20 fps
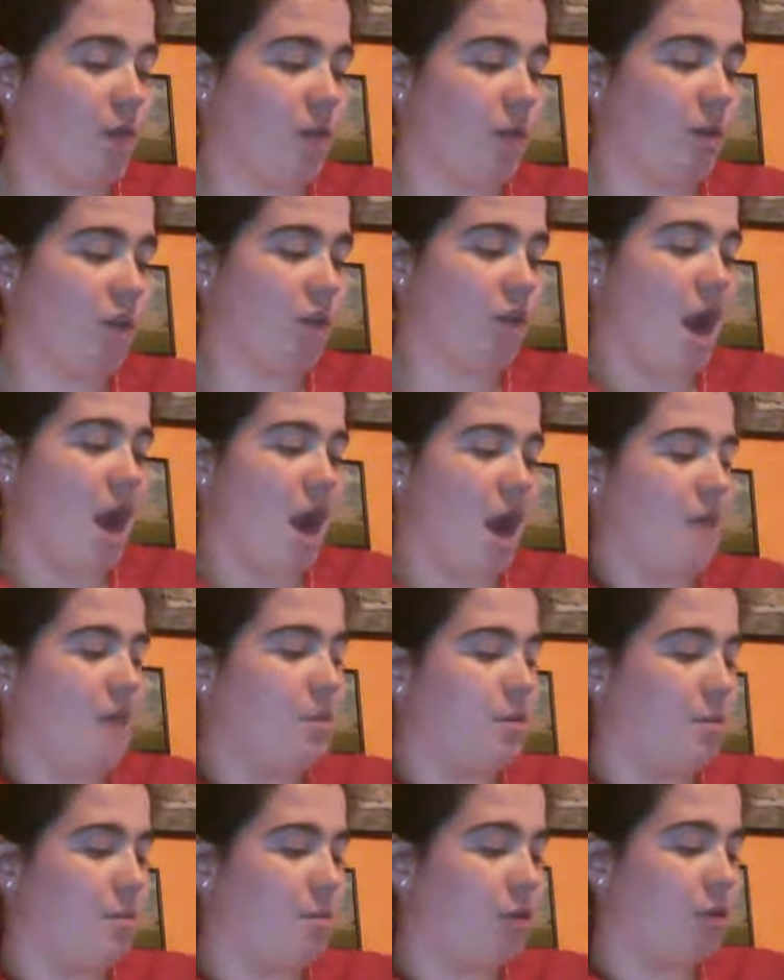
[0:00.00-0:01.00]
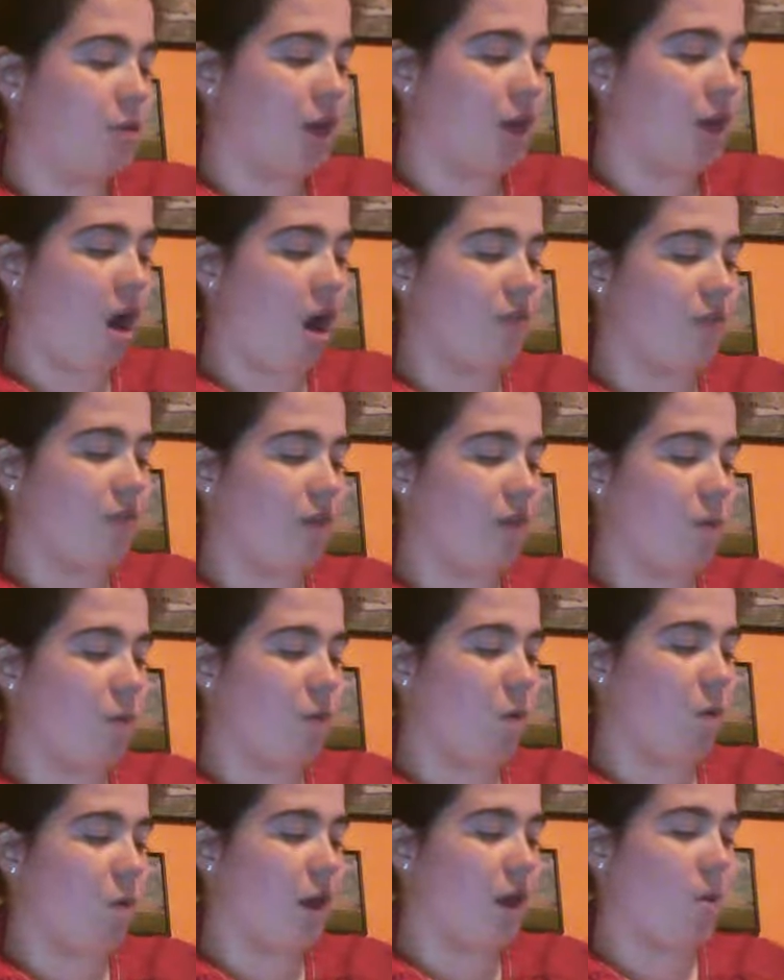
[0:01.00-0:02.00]
which I had been putting off for
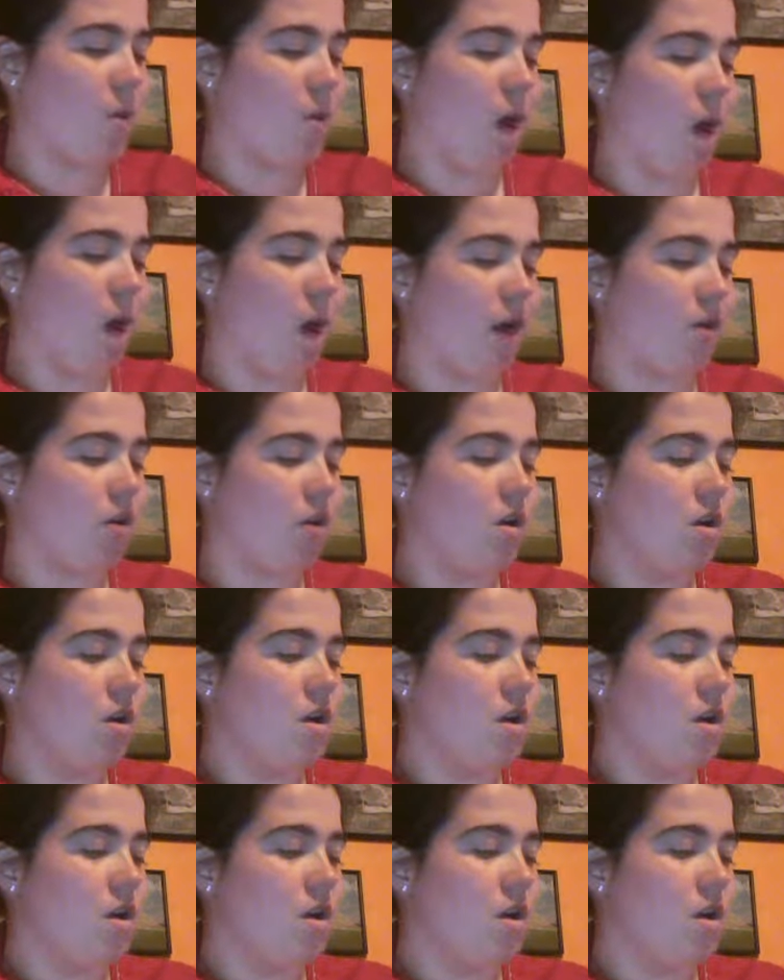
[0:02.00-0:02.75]
quite a while,